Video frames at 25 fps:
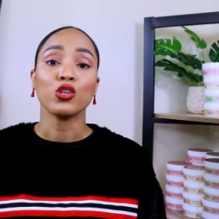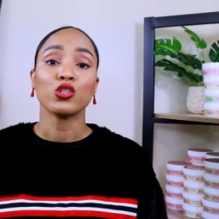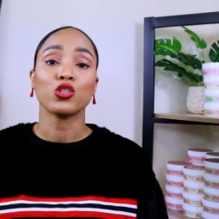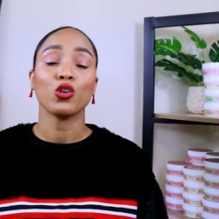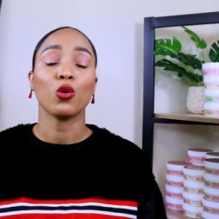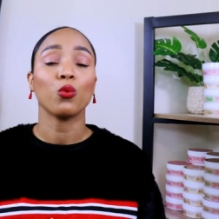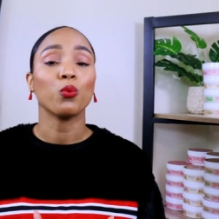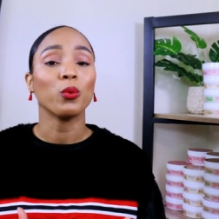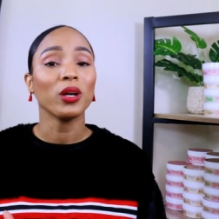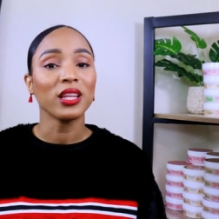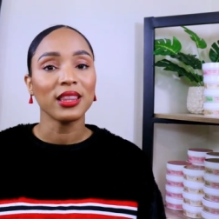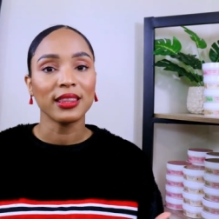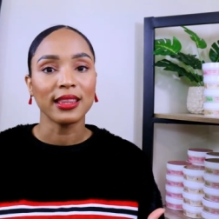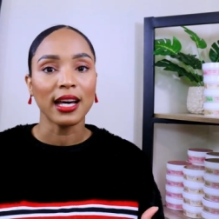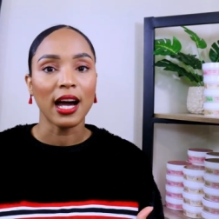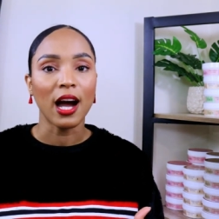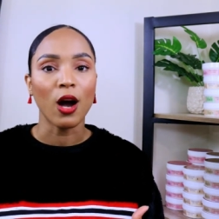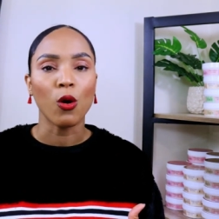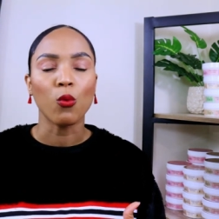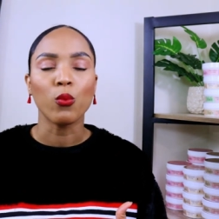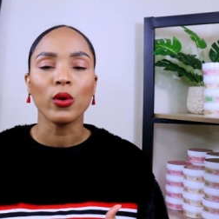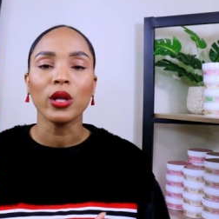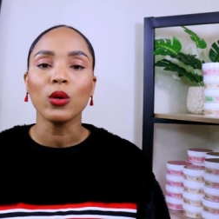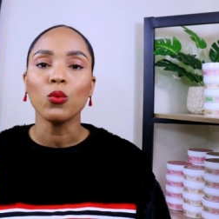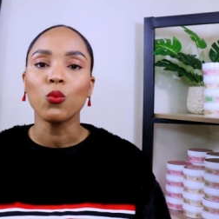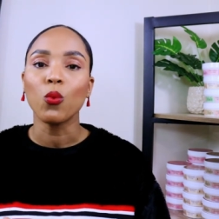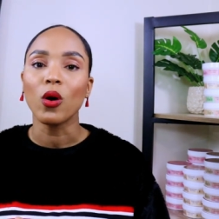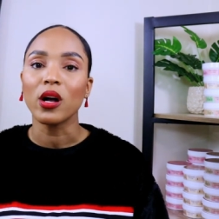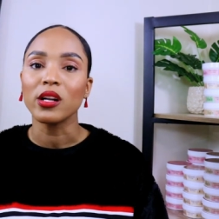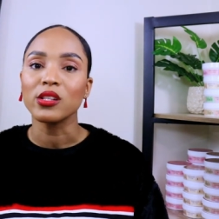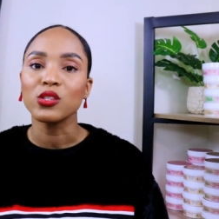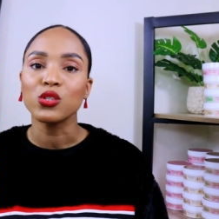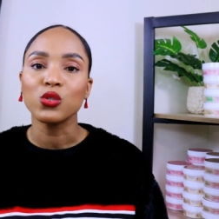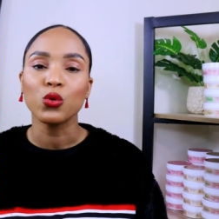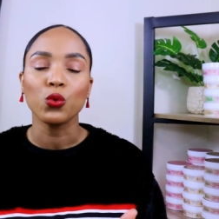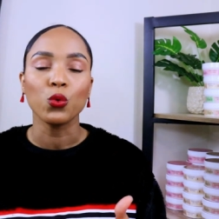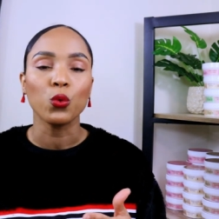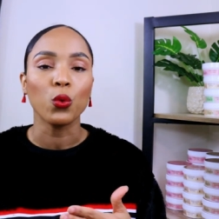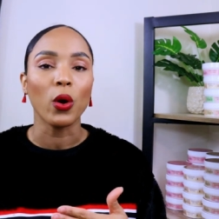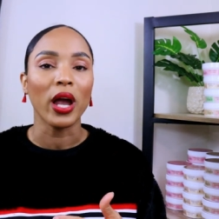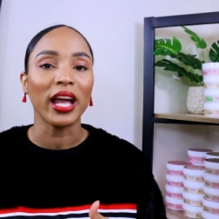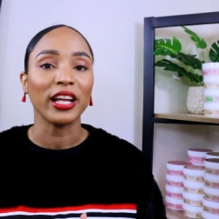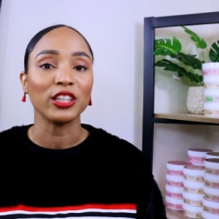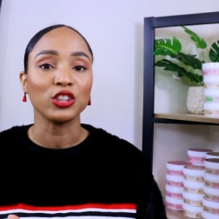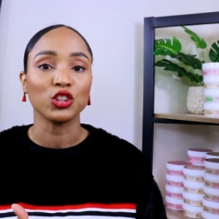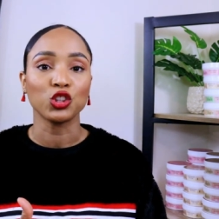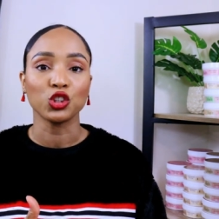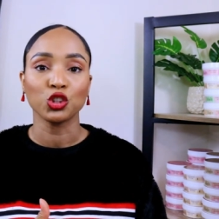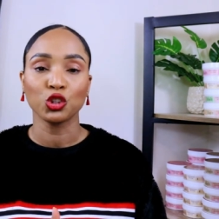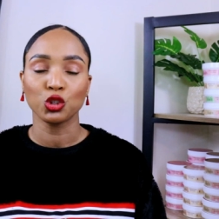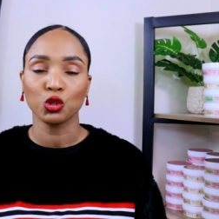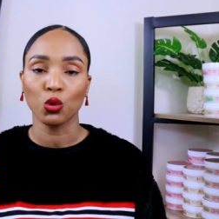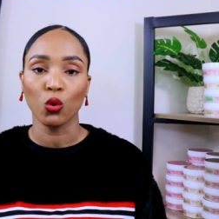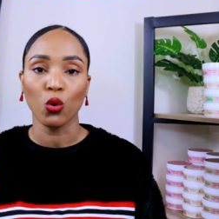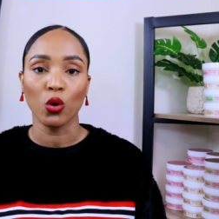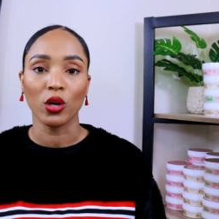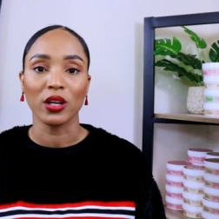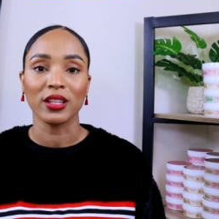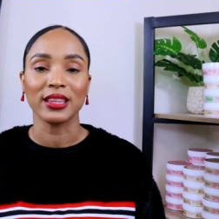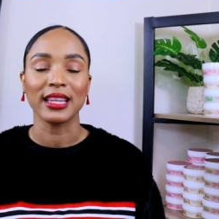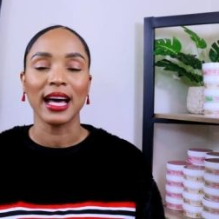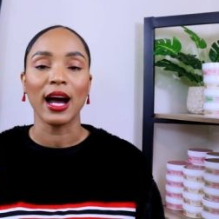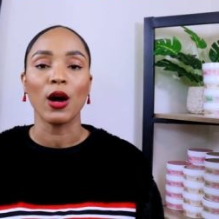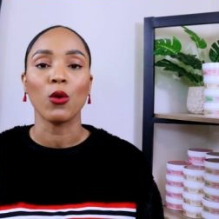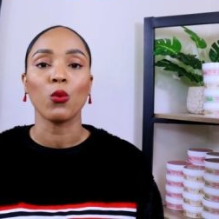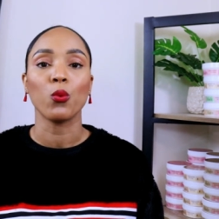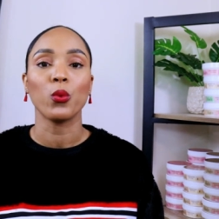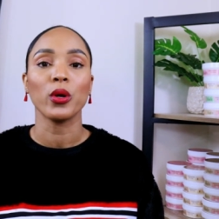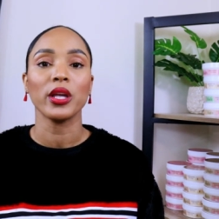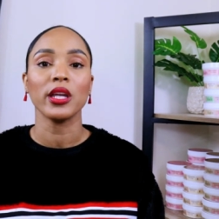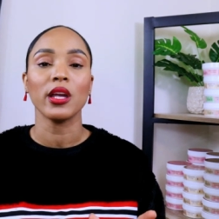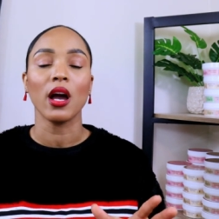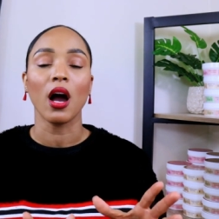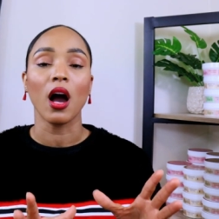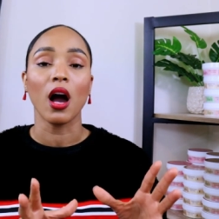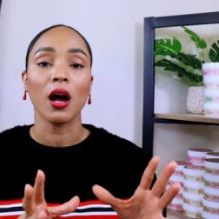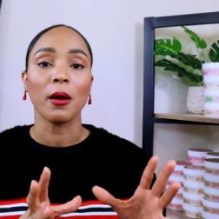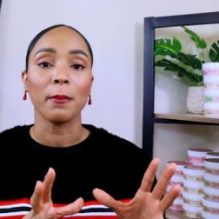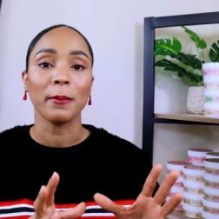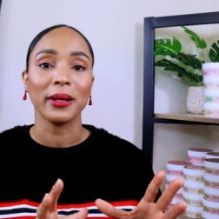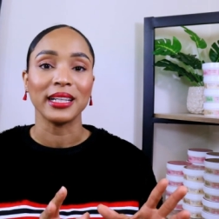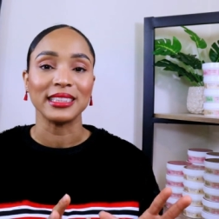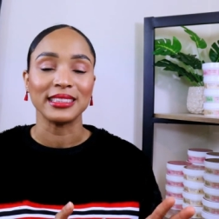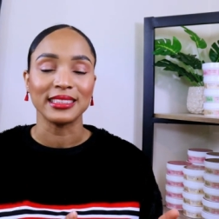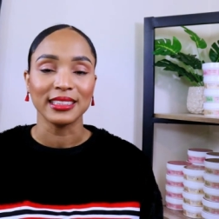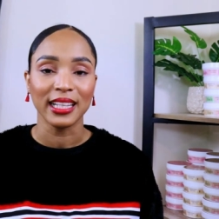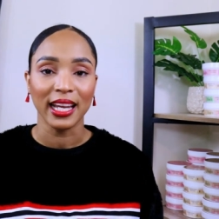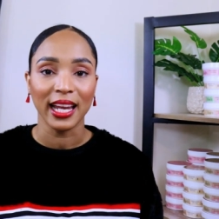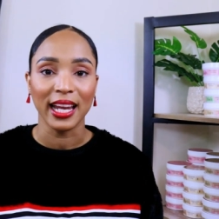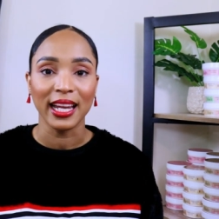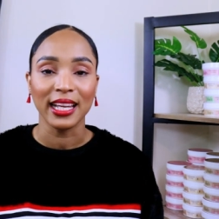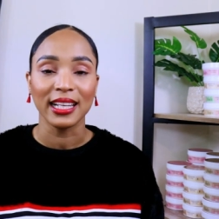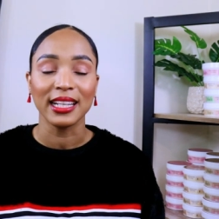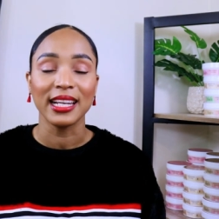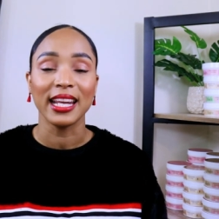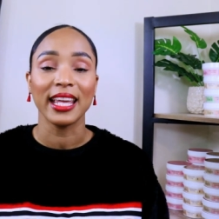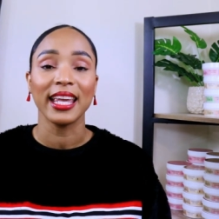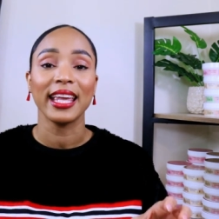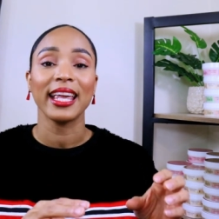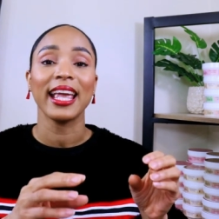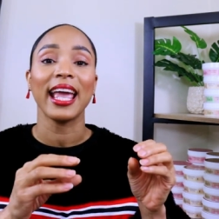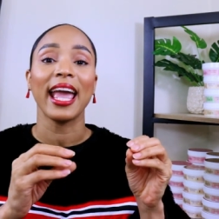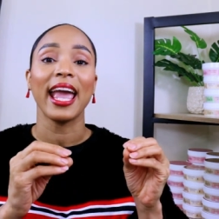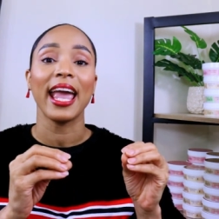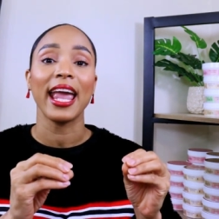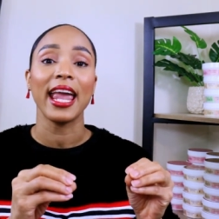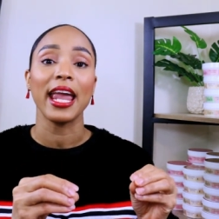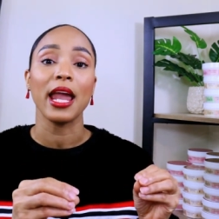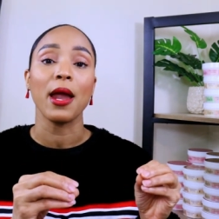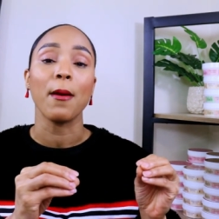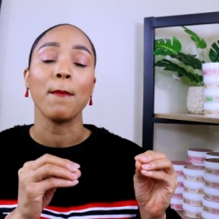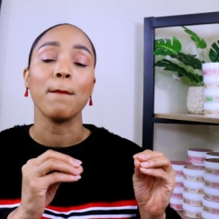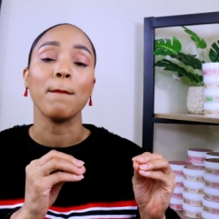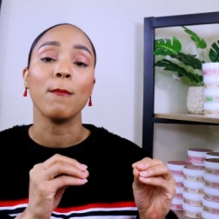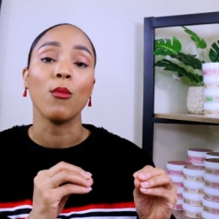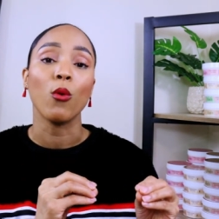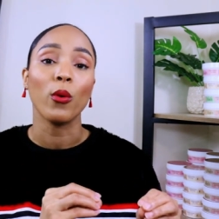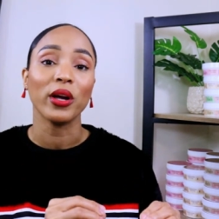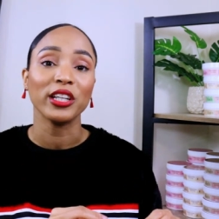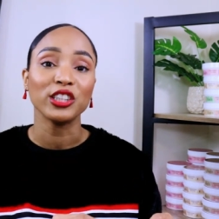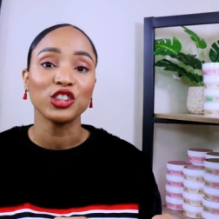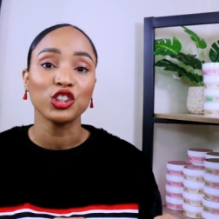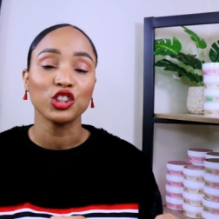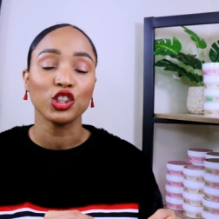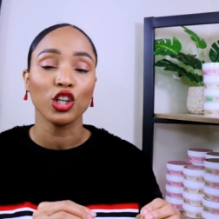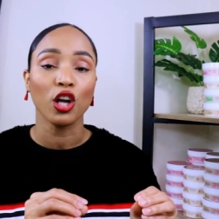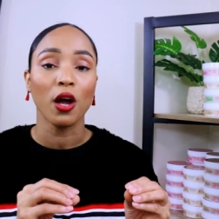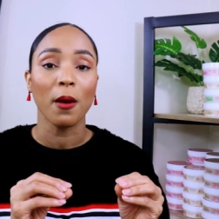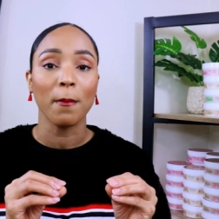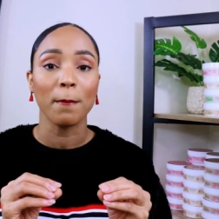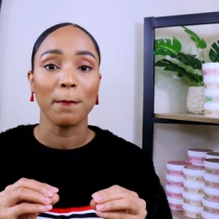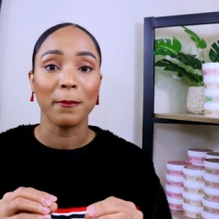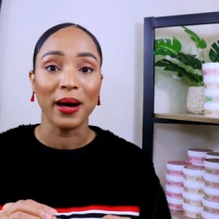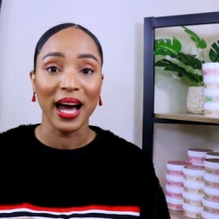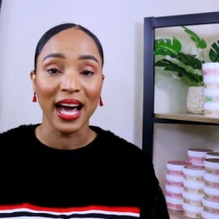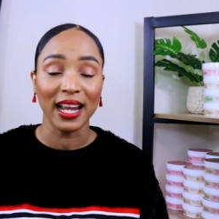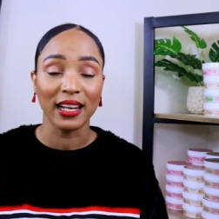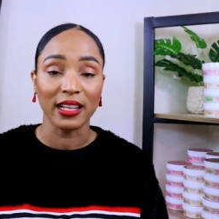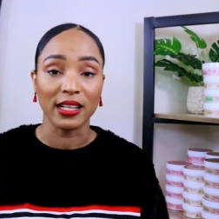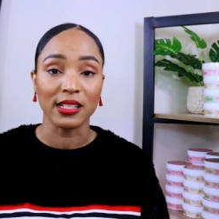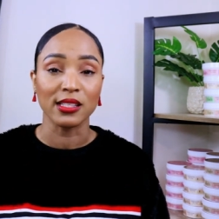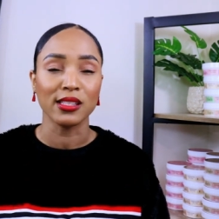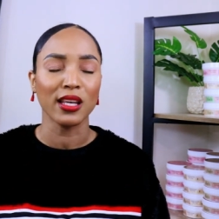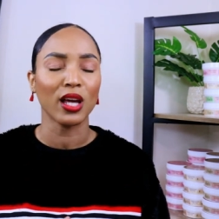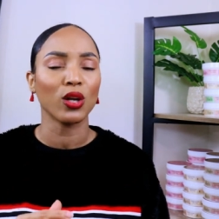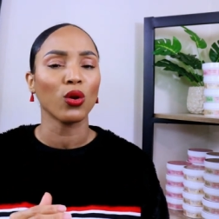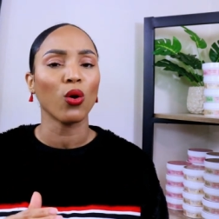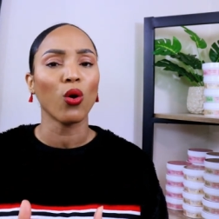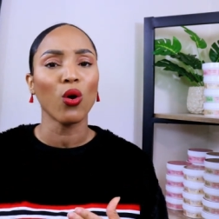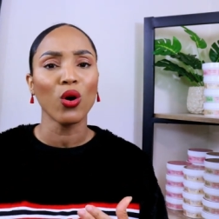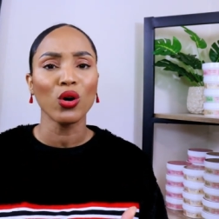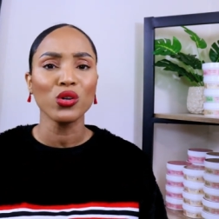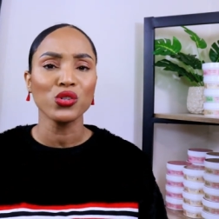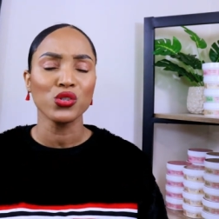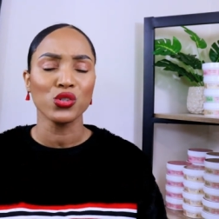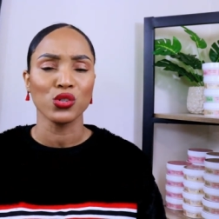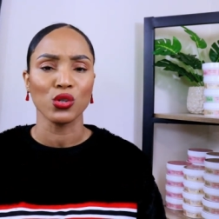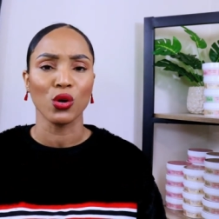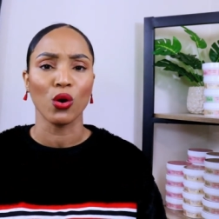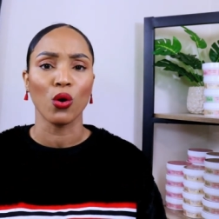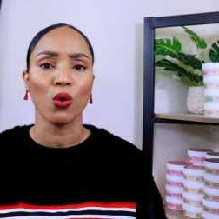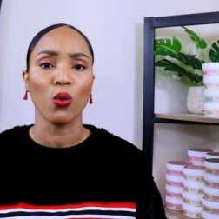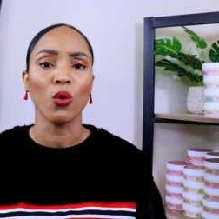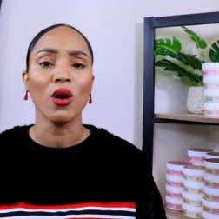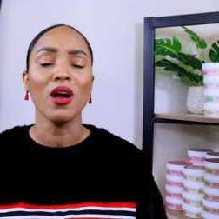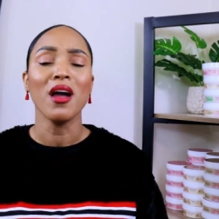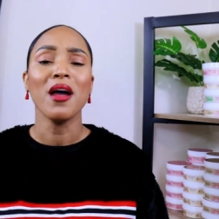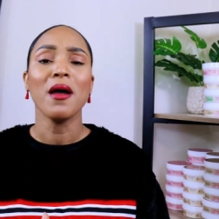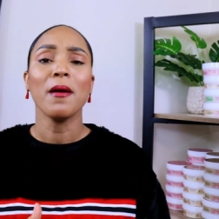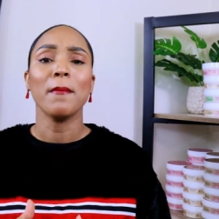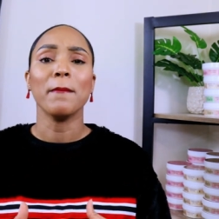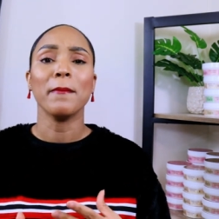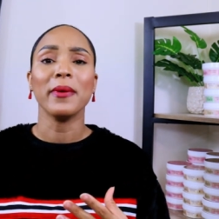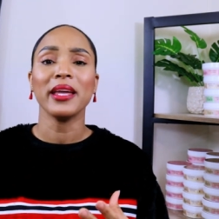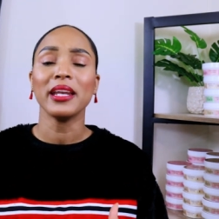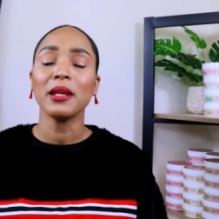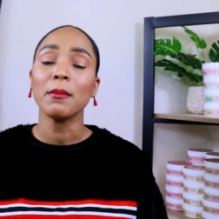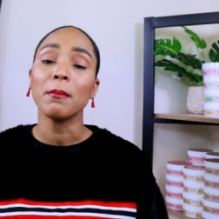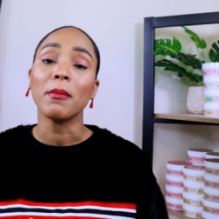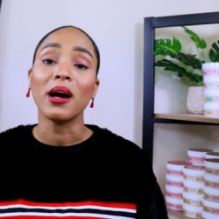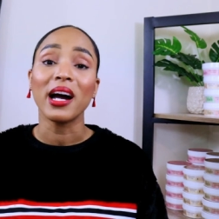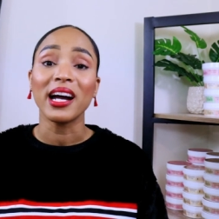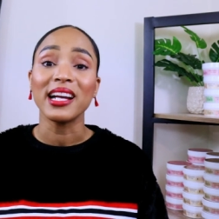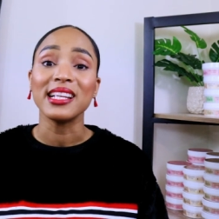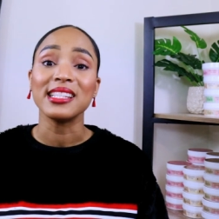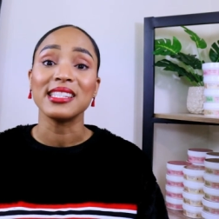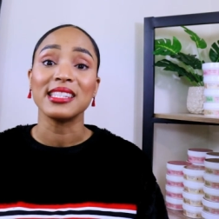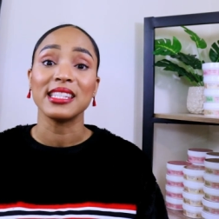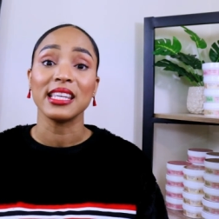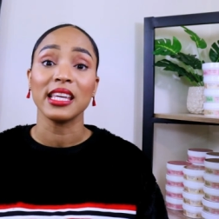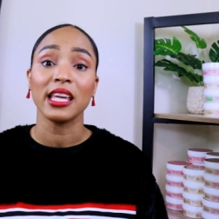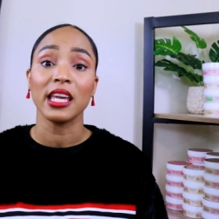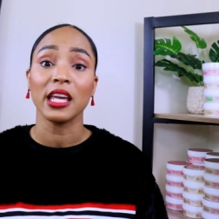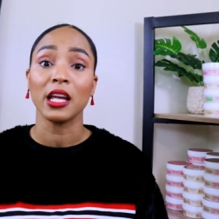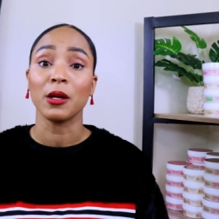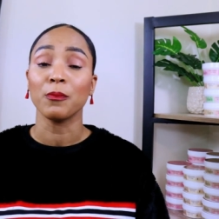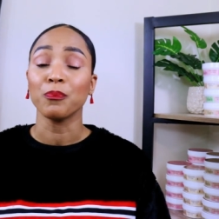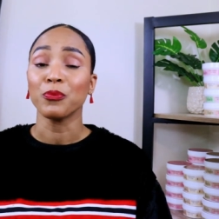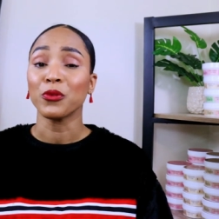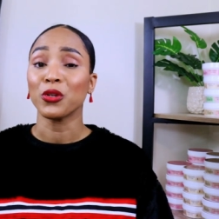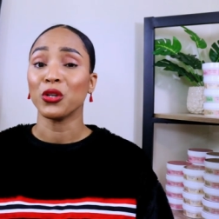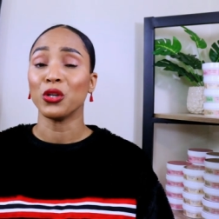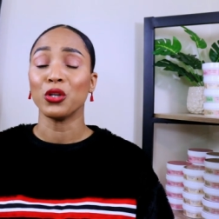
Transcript: So with that, we want to ensure that we are maintaining a moisture balance and also minimizing,